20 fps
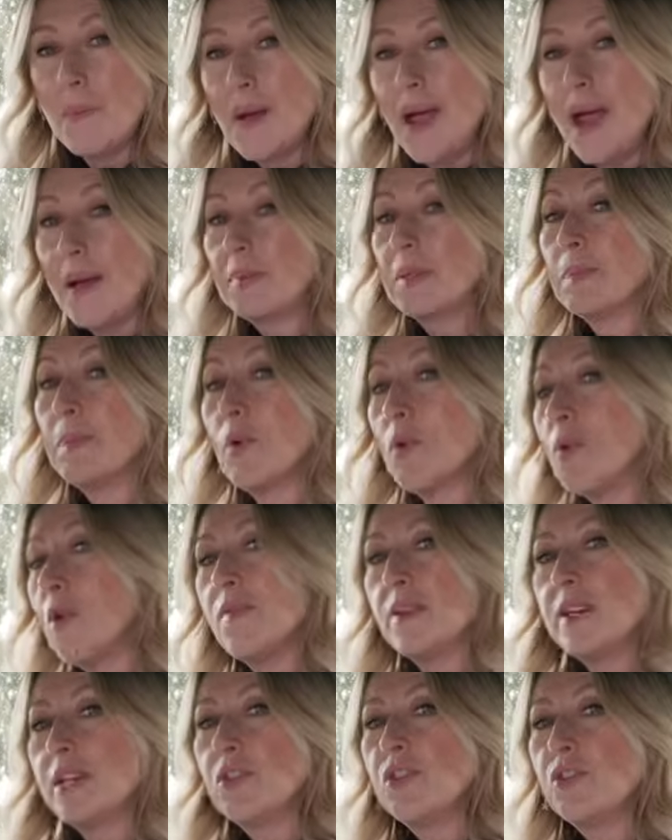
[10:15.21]
Perhaps more
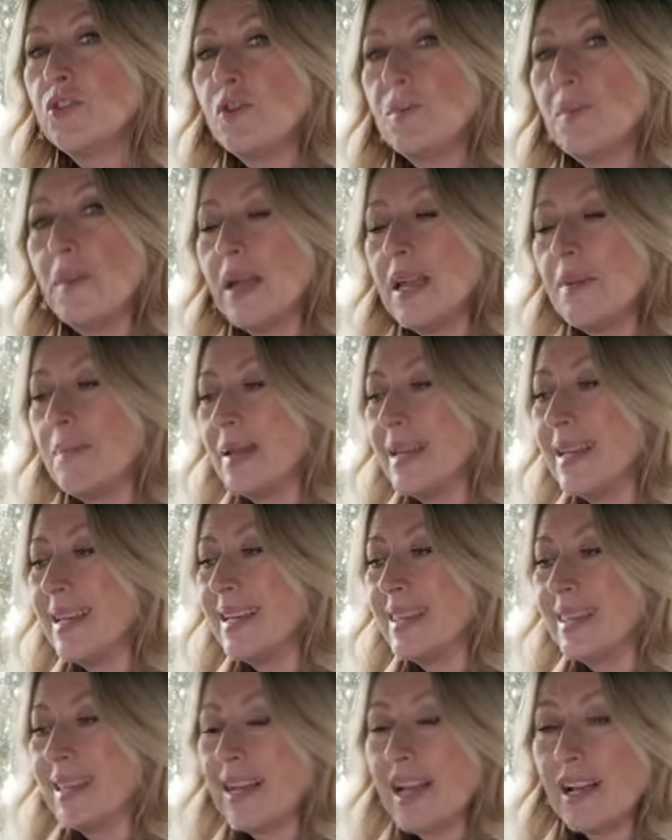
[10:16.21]
of an issue may
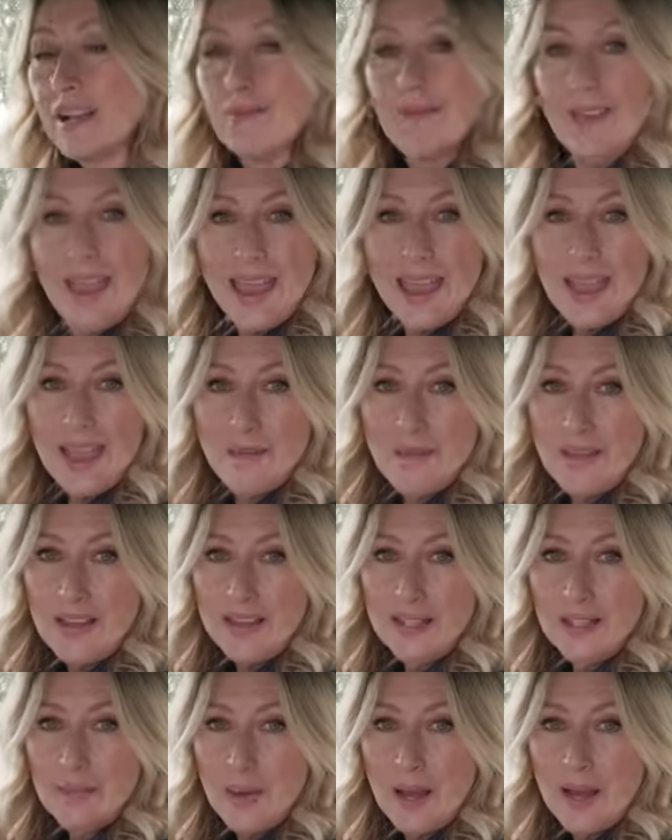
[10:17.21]
be the lack of air
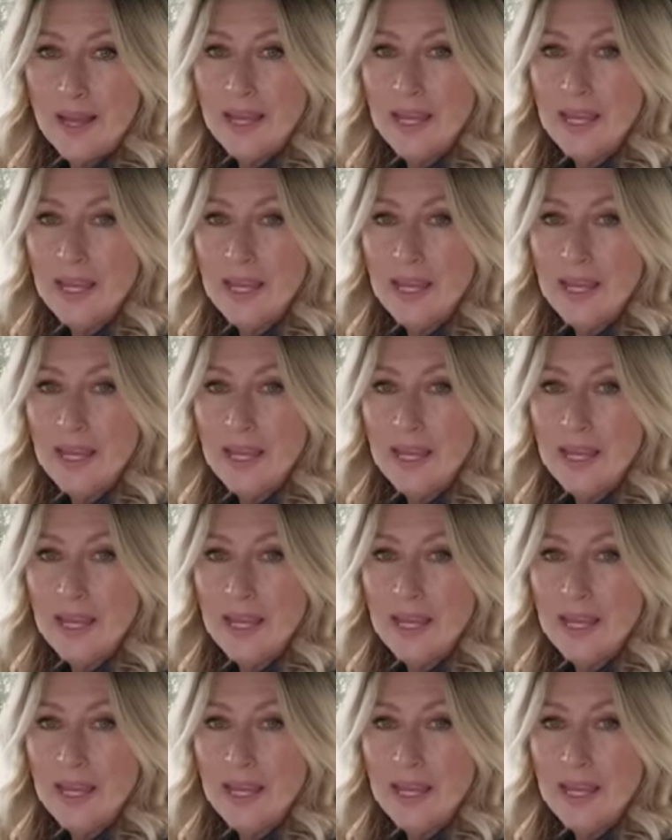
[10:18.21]
vents back